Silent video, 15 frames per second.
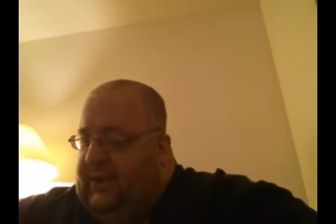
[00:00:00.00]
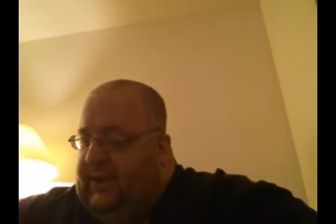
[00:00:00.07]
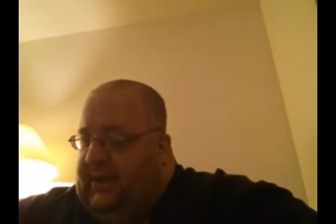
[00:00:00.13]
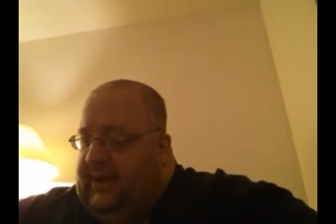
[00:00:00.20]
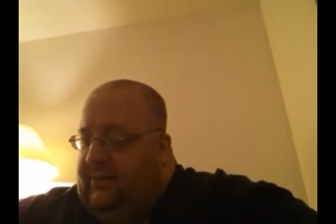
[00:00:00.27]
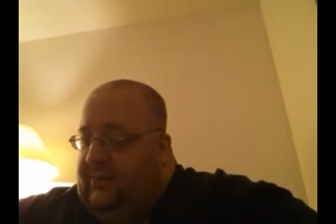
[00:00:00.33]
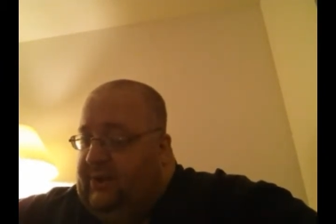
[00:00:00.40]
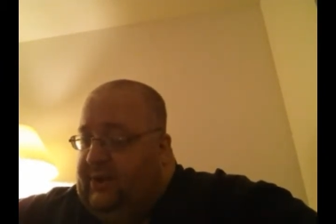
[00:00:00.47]

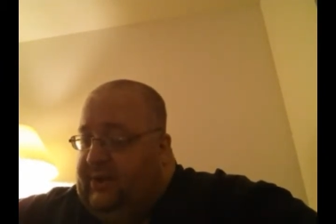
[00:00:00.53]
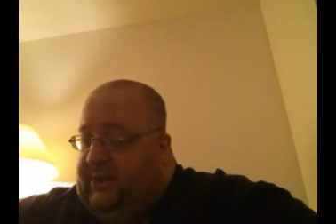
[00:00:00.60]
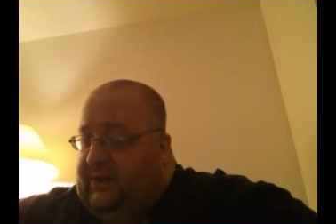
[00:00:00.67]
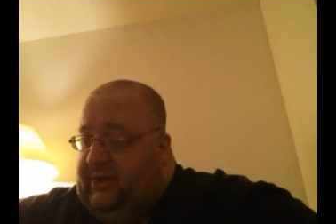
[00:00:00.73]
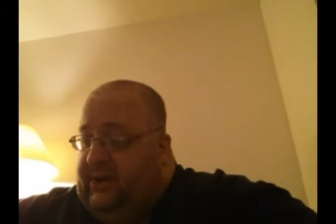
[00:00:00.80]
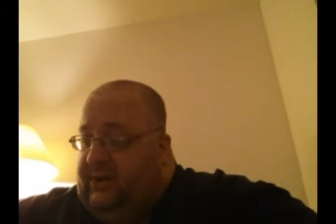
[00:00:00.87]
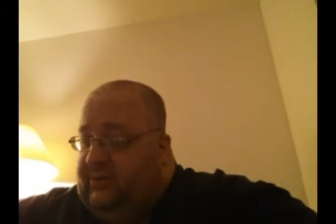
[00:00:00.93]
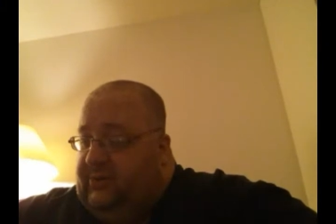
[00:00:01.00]
and when
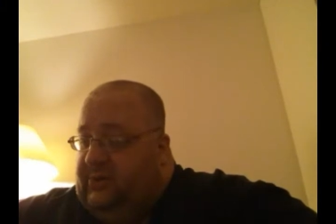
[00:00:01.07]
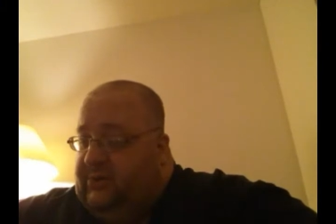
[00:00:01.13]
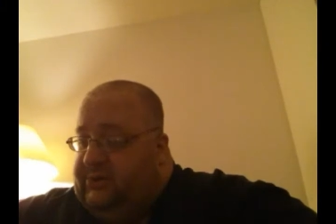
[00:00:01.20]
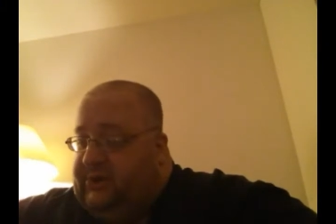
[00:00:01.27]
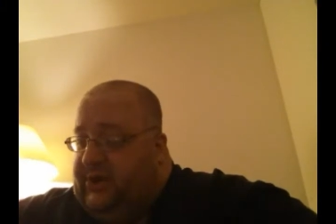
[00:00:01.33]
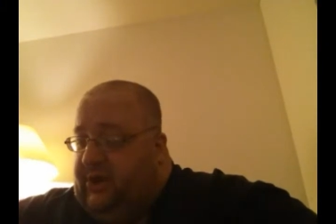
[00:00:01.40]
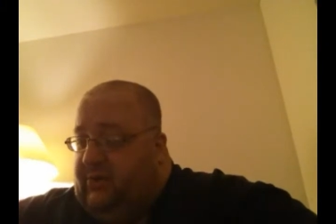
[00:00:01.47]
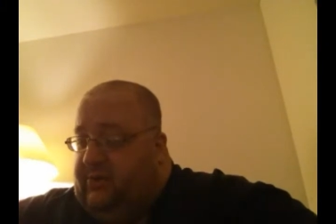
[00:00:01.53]
you know, of
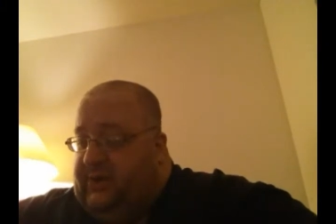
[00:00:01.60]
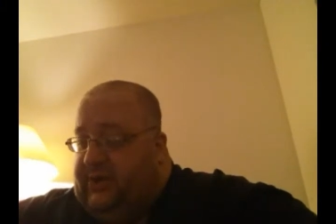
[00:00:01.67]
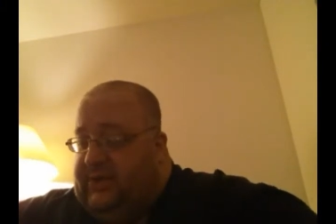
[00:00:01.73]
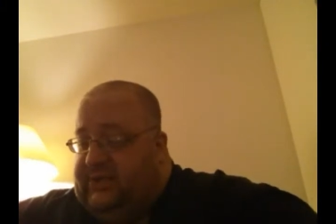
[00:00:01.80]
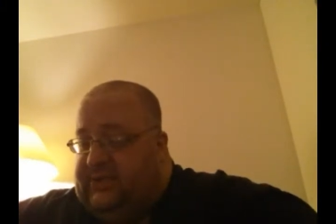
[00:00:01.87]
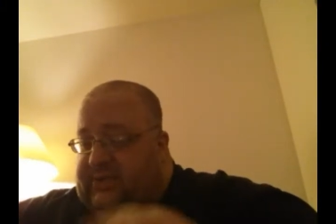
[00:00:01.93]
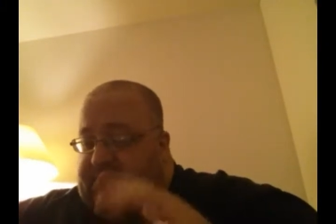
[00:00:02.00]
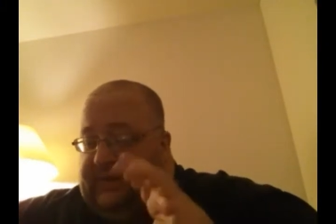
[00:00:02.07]
course,
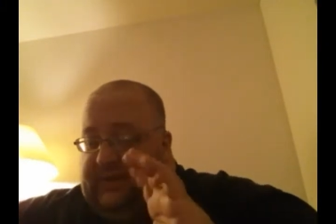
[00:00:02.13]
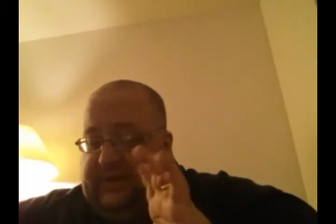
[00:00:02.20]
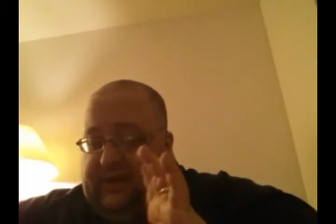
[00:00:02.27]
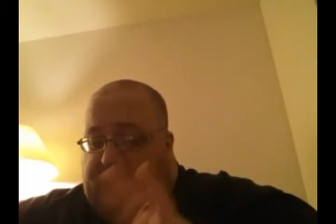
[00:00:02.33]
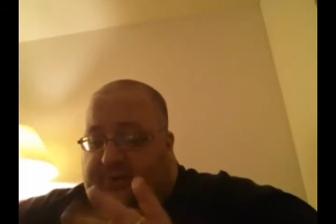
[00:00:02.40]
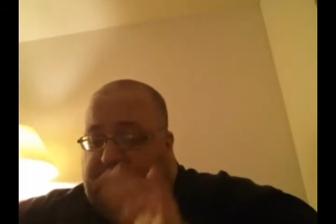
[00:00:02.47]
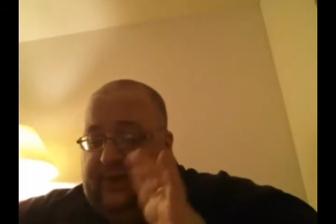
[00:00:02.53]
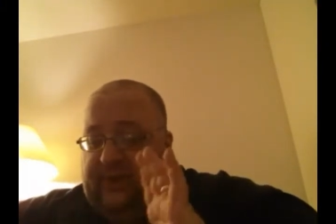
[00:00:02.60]
Goldust,
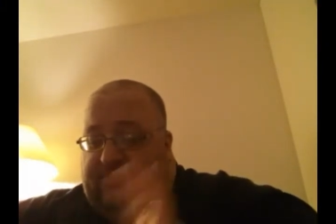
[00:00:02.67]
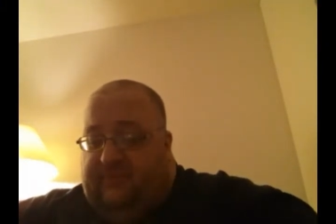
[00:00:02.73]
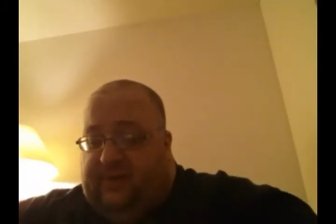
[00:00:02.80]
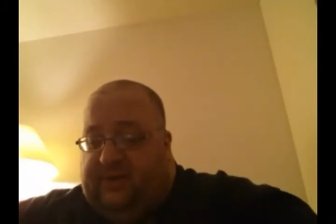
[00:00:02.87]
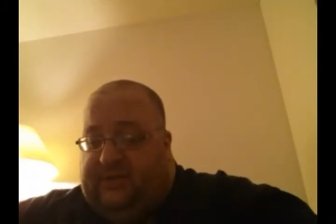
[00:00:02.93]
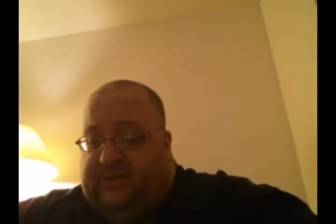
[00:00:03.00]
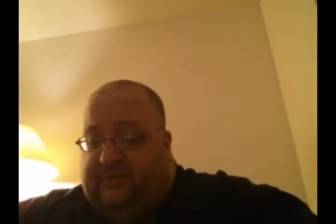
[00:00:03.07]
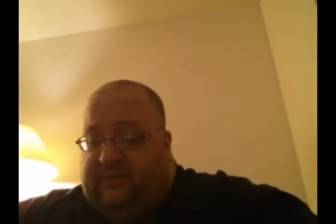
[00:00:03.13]
Cody, and
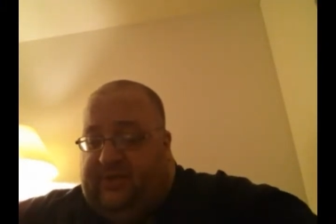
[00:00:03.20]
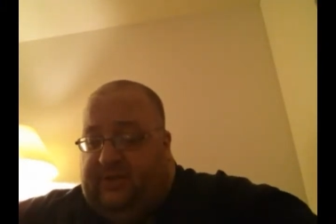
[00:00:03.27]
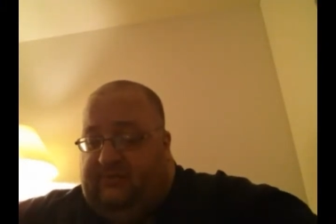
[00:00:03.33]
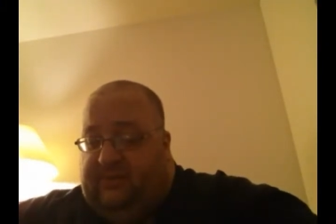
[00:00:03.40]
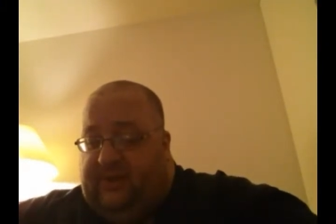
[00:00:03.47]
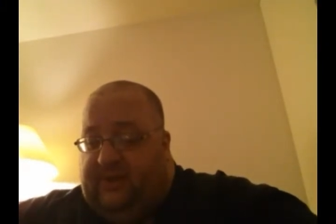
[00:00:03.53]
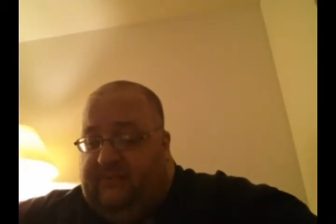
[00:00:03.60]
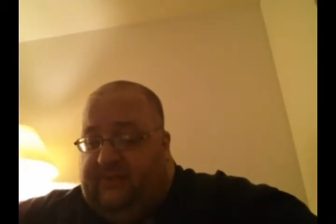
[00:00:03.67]
Big Show
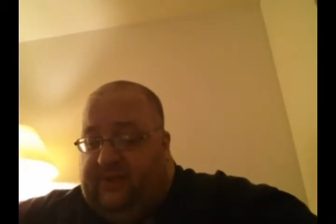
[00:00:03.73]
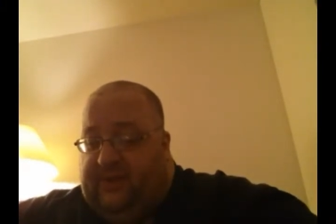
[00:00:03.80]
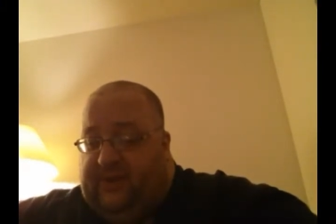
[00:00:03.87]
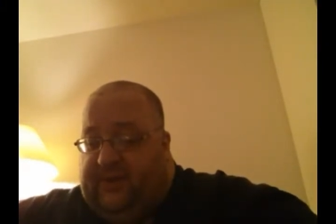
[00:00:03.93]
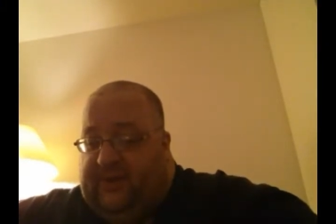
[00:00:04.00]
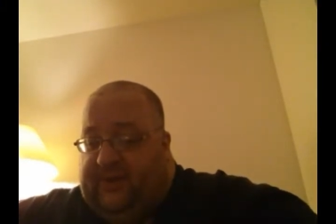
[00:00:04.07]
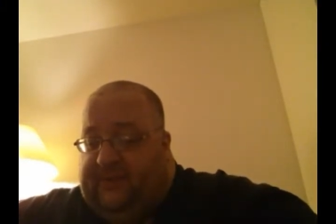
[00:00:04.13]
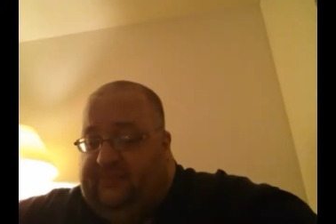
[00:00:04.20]
teamed up,
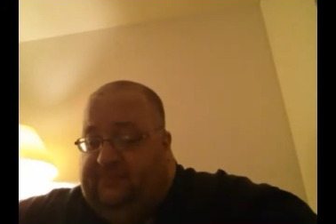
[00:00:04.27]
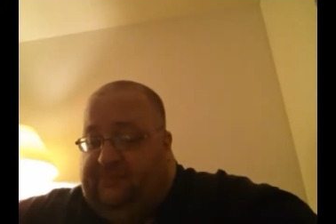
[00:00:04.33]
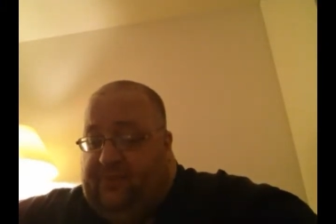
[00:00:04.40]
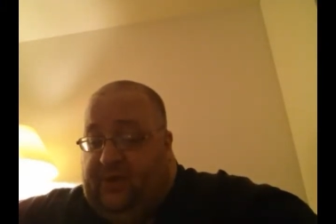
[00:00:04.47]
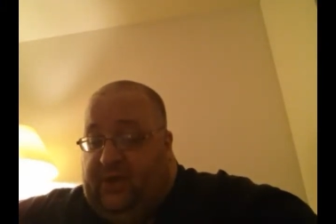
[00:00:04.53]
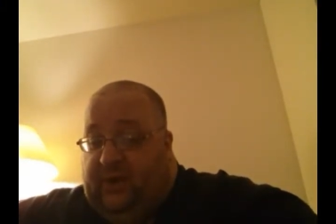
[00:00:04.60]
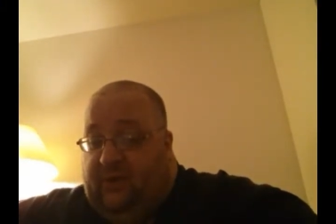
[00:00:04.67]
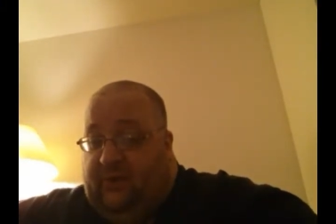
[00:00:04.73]

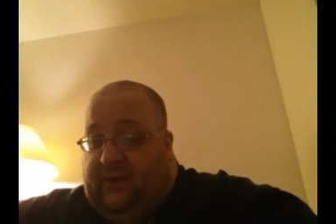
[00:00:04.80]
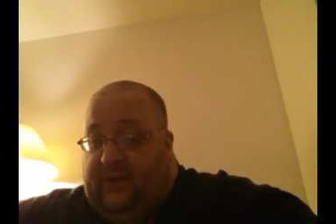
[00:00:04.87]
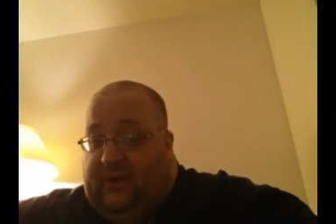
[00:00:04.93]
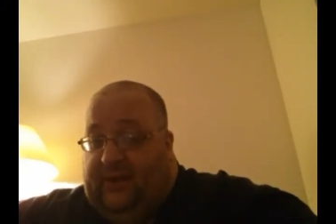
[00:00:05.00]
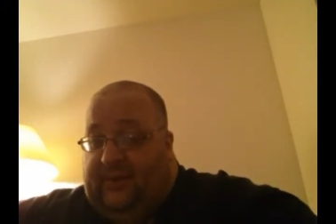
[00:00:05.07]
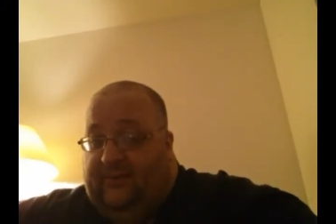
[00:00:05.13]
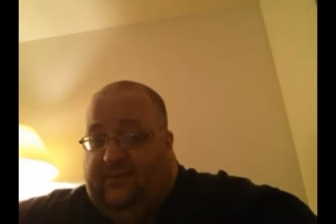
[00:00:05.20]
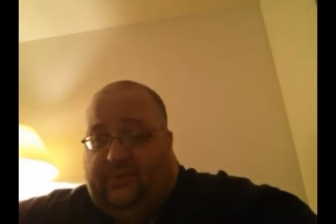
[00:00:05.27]
you know,
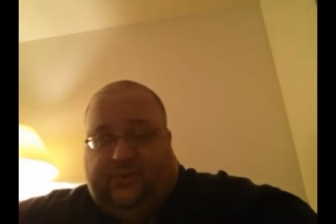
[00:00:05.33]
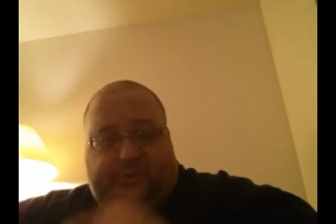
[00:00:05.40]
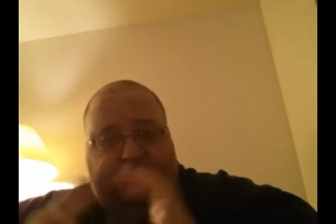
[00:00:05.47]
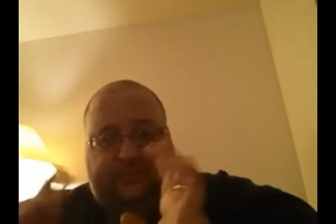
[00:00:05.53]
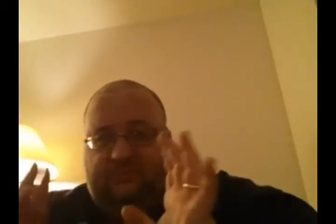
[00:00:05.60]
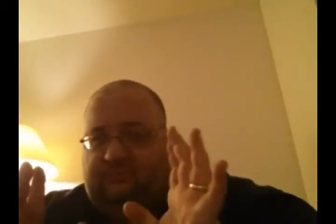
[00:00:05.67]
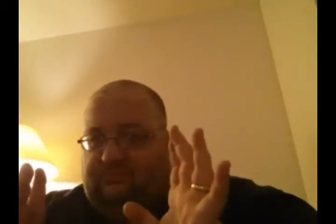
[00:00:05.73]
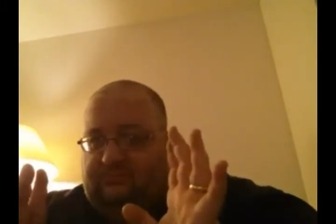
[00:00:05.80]
and of
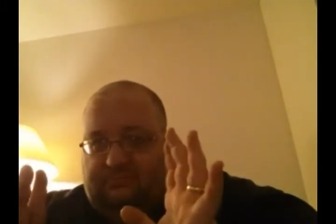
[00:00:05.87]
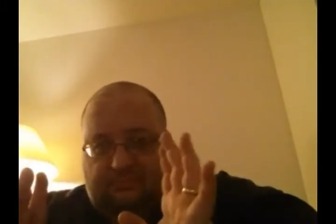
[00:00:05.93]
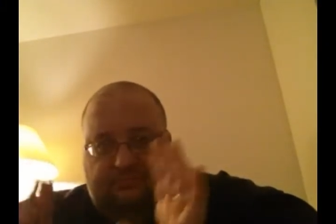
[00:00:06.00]
course,